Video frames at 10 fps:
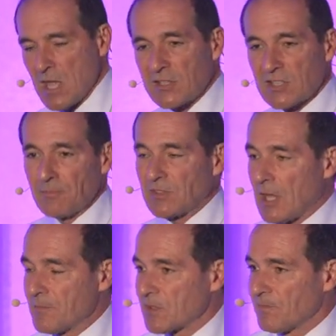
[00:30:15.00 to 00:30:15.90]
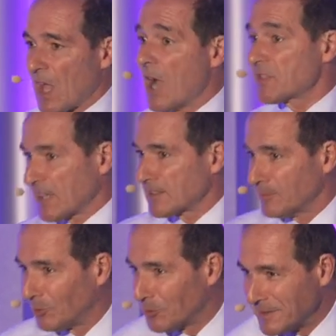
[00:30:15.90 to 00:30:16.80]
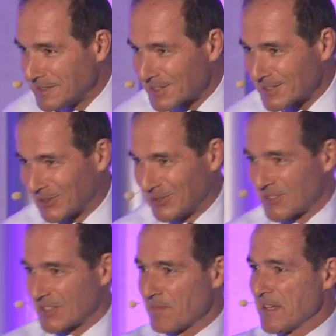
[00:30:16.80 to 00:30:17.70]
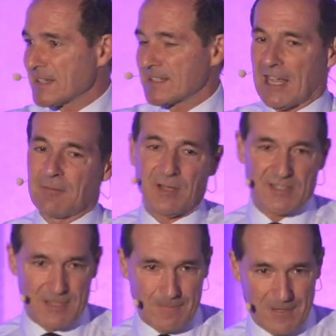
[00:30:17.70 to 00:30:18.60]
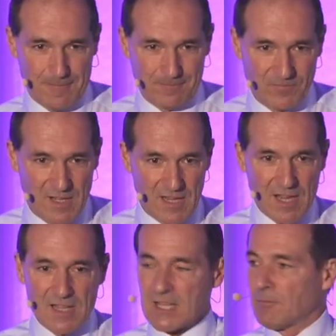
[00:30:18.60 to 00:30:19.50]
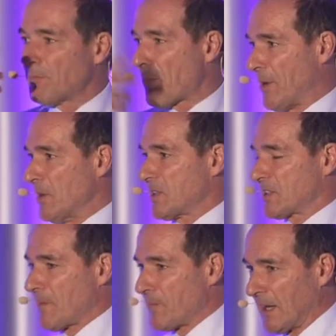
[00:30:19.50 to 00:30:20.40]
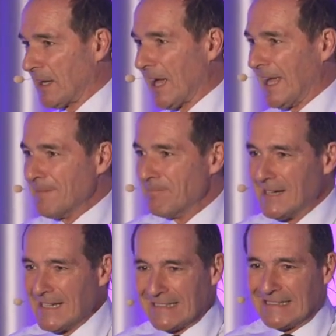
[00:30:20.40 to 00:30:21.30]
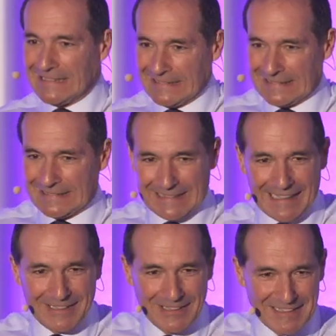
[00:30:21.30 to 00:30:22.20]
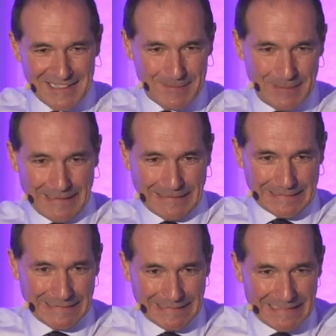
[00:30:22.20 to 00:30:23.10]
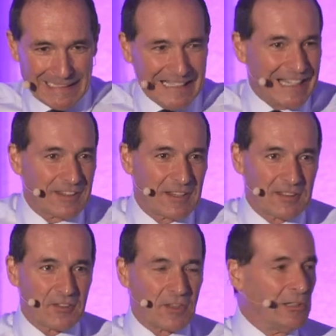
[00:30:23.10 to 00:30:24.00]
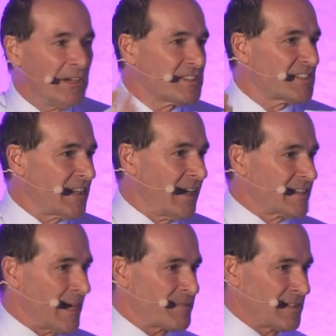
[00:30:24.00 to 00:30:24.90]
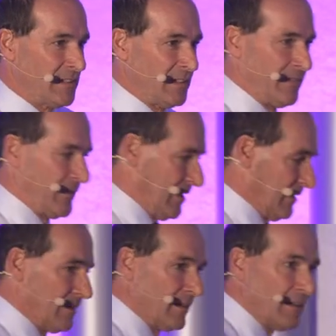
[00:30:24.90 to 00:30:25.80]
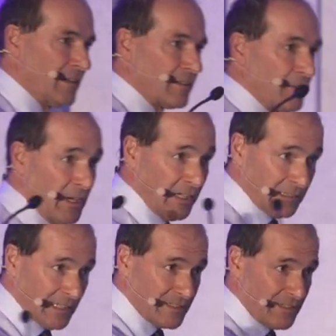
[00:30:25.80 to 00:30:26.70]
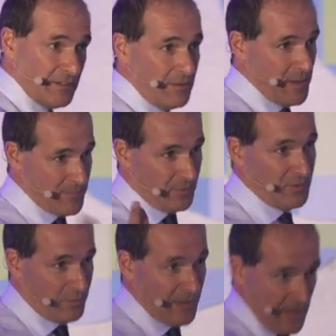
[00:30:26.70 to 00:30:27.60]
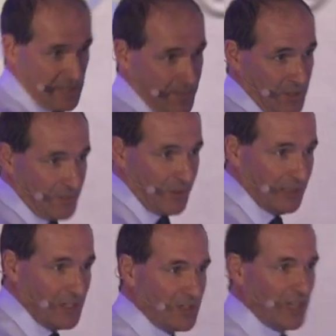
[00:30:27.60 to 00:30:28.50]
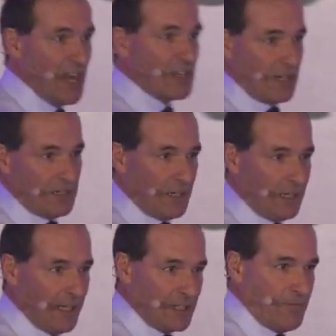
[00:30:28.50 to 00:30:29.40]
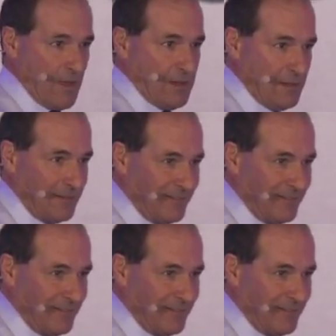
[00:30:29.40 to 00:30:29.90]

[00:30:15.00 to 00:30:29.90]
And sometimes I've sat in board meetings too, and something is said by someone. Someone proposes something, and in my guts, I can't explain it. The lawyers are saying it's absolutely fine. The regulators, you know, the people who are experts in regulation are saying technically it's fine.